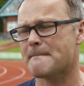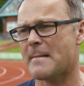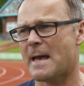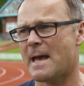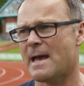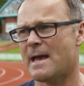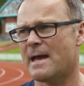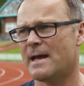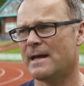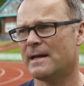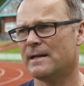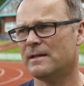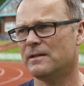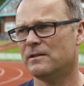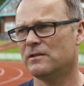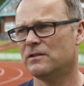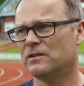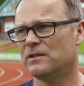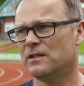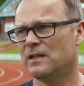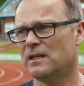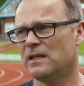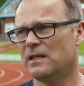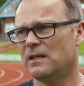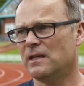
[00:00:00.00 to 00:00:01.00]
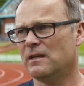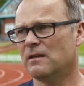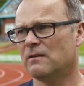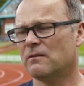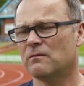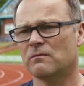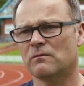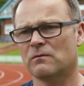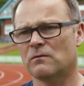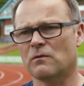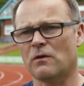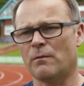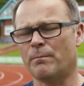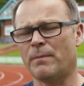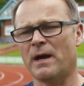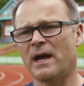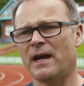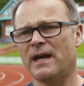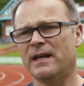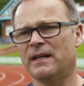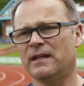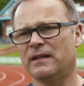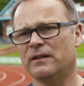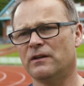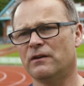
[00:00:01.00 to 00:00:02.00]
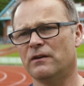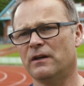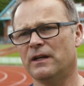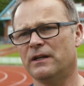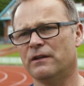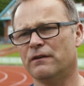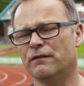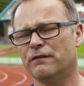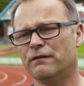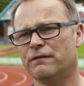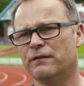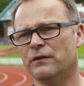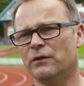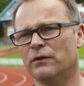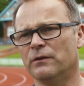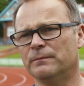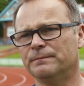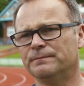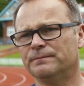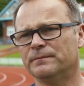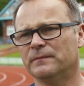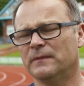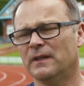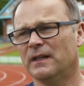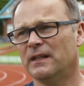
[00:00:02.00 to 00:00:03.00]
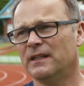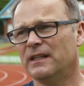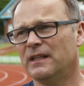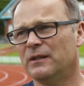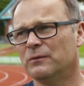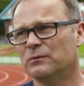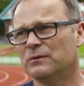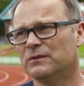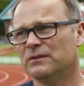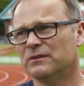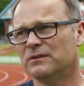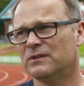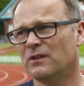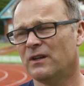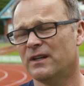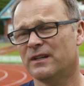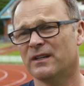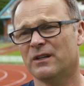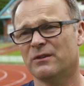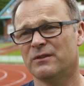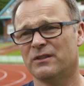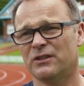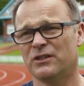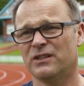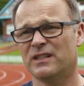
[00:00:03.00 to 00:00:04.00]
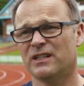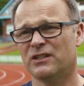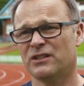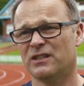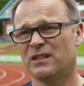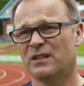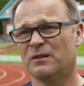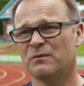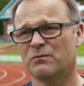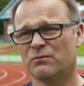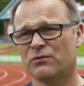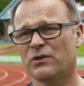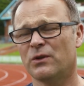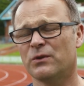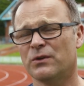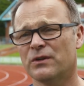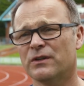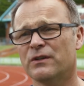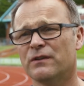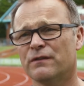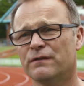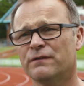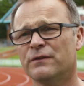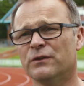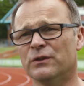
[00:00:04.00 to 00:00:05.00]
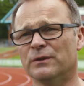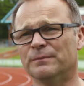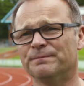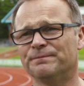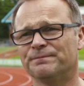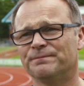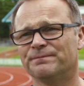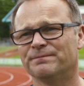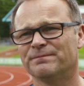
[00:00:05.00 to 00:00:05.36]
and she got a pain in her, in her foot and it was diagnosed that she actually broken her foot